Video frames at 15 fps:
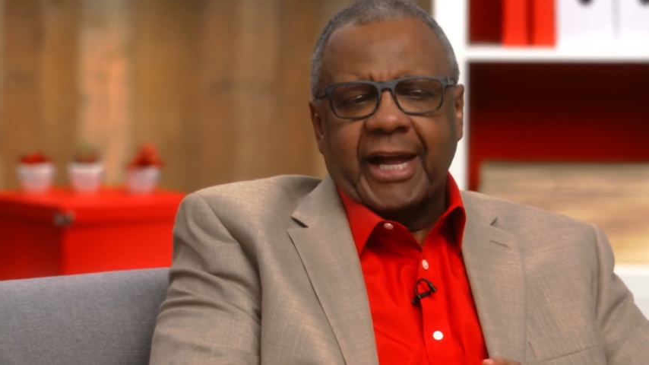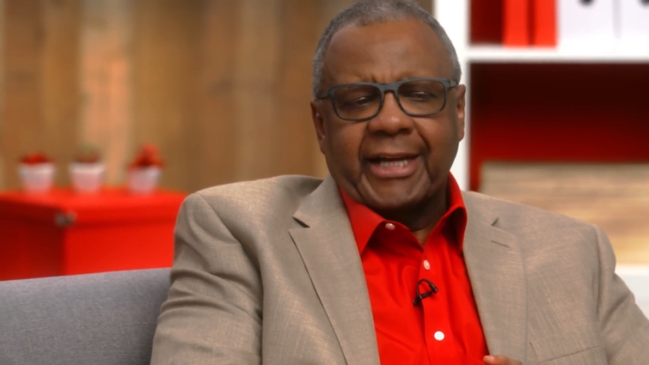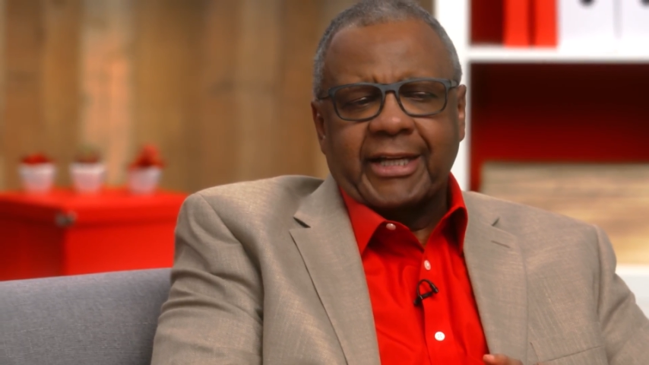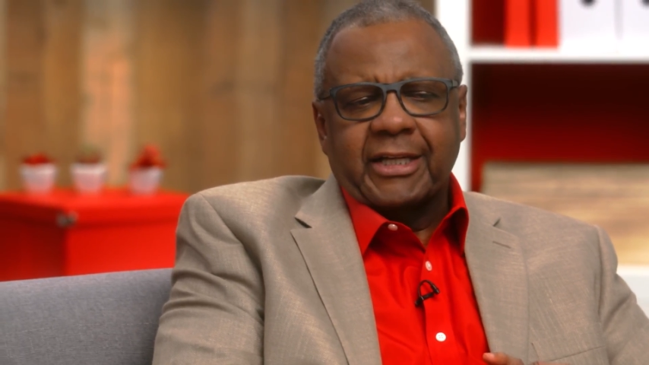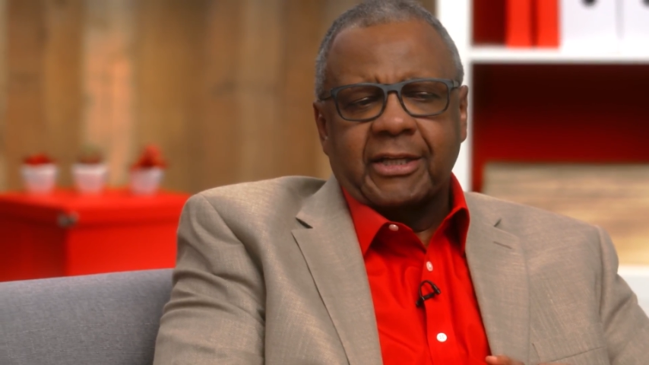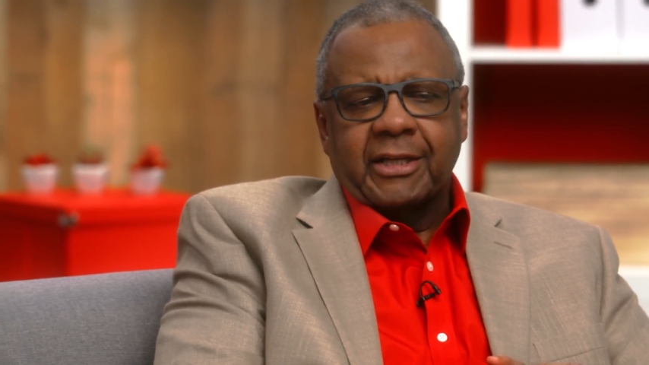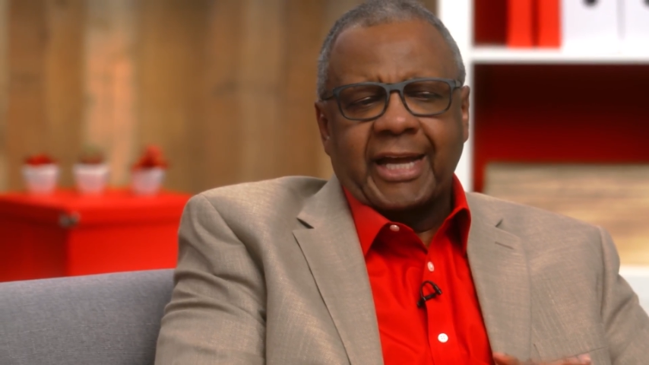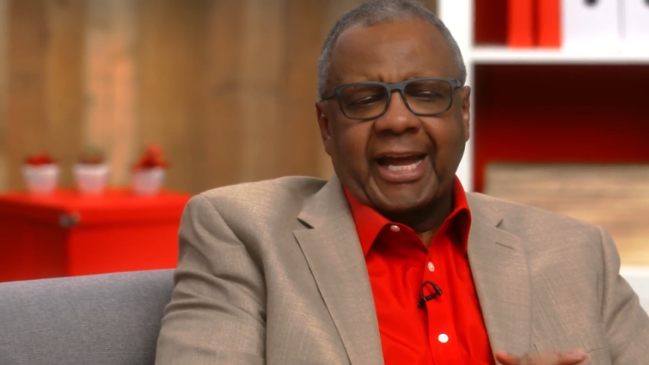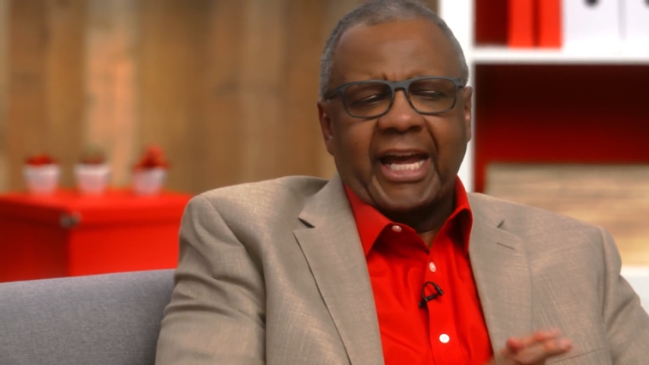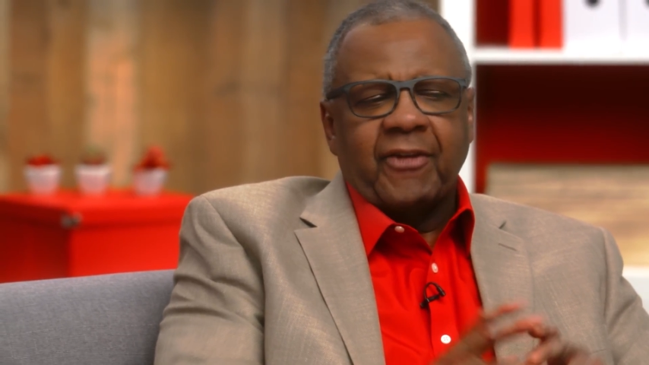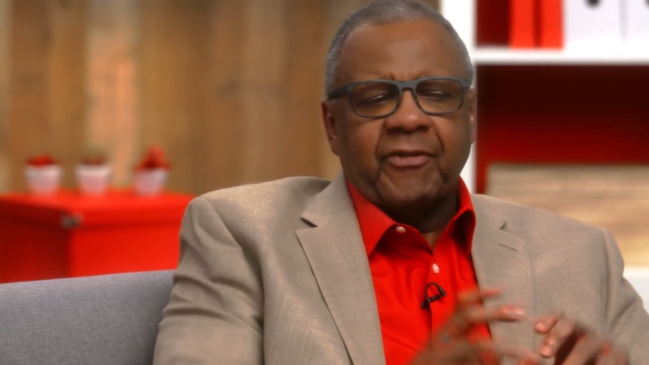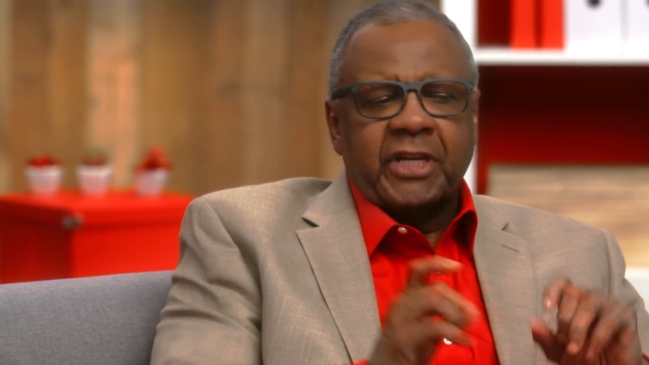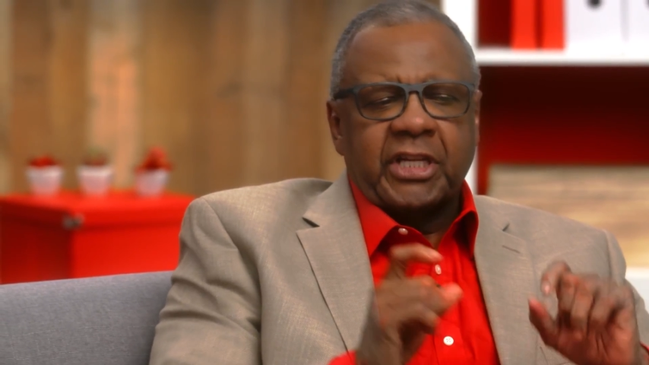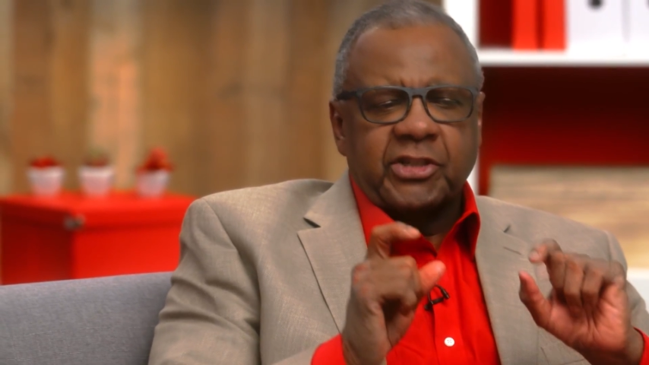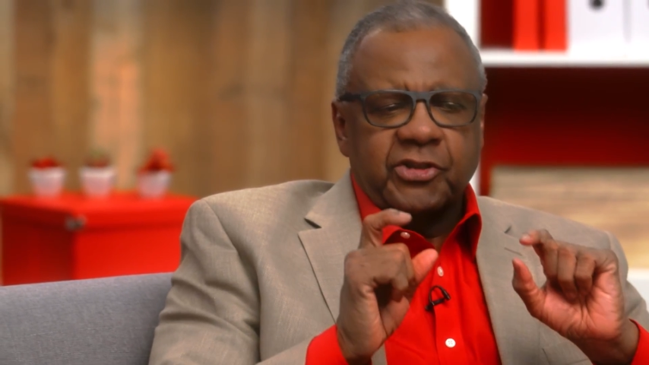I can
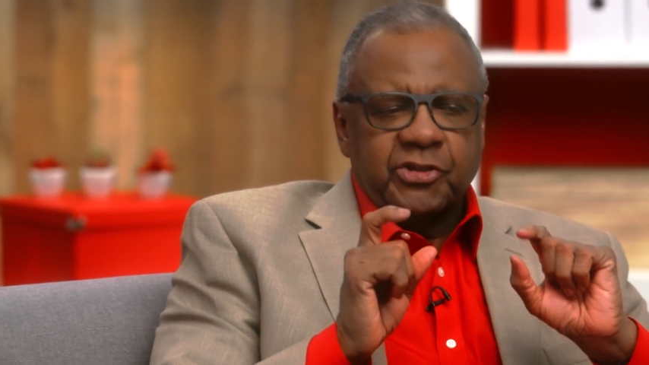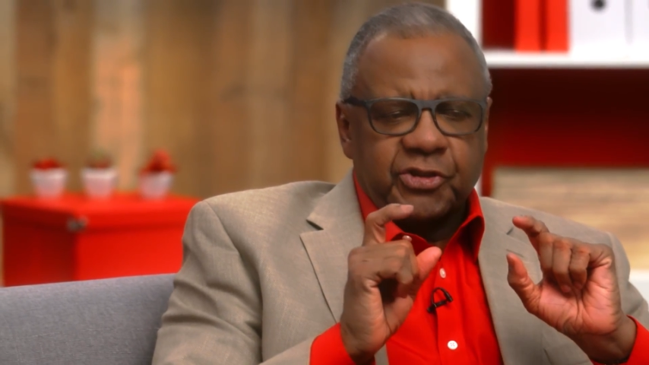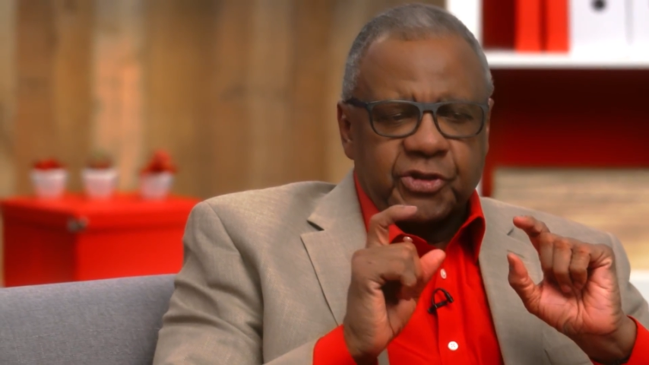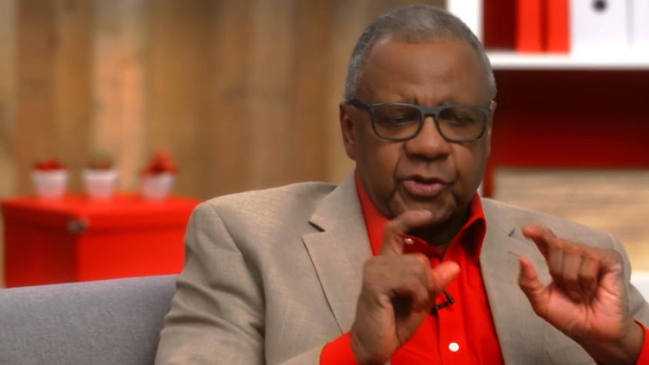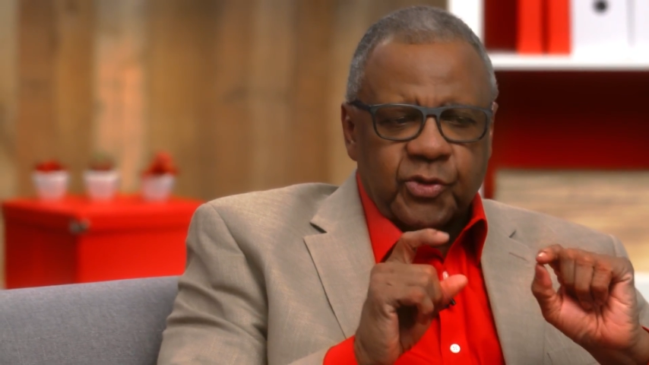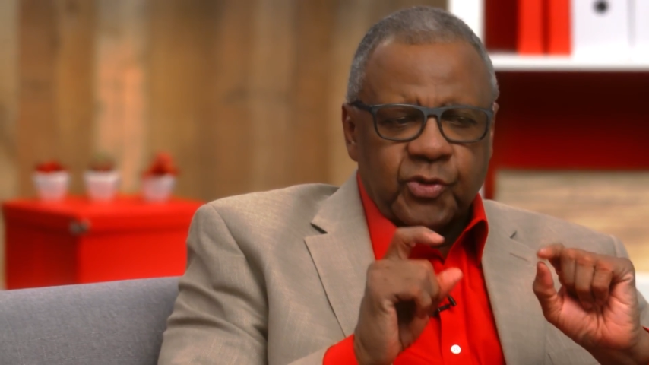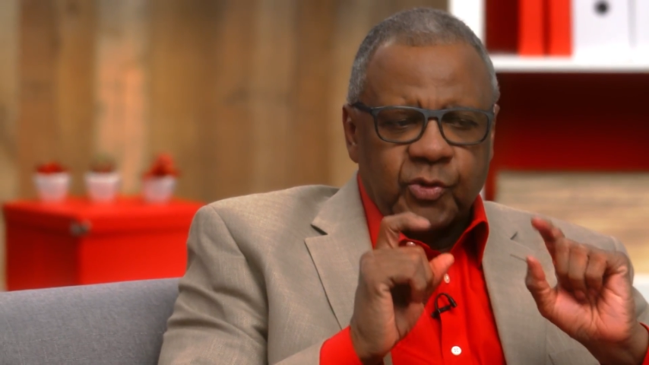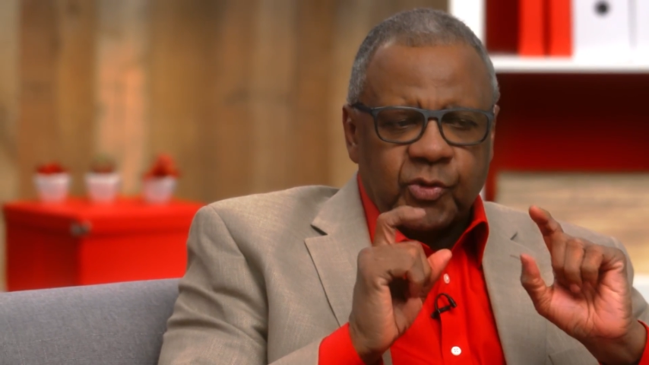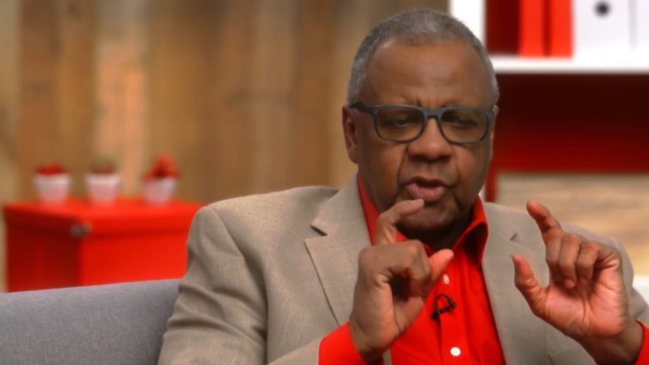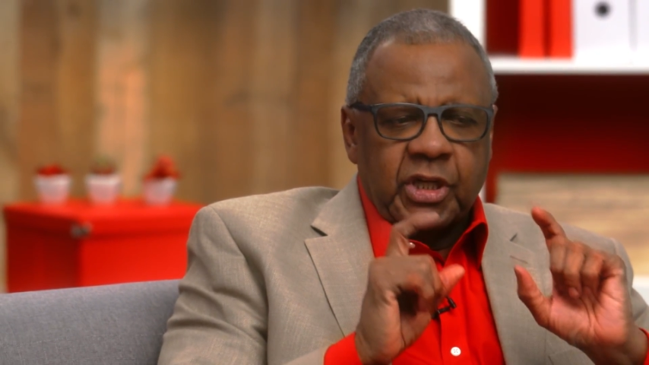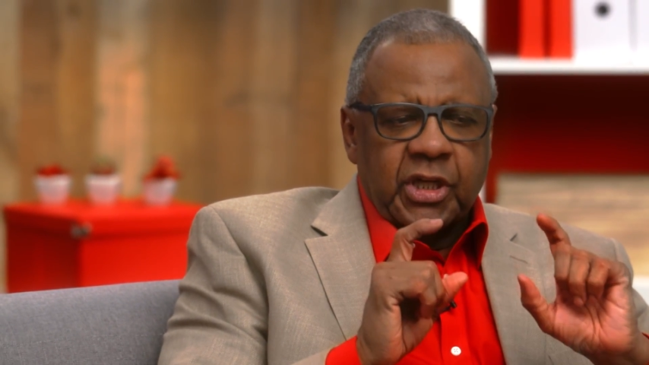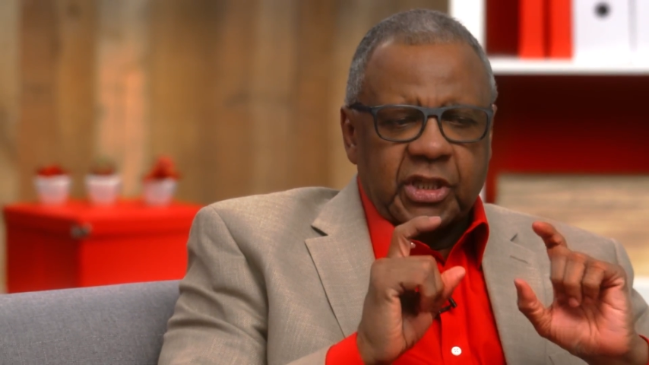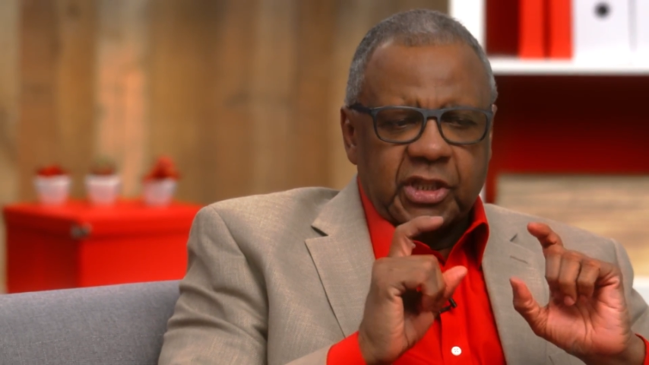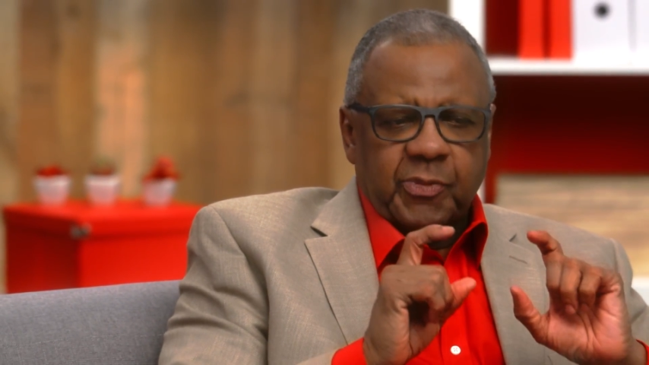have it do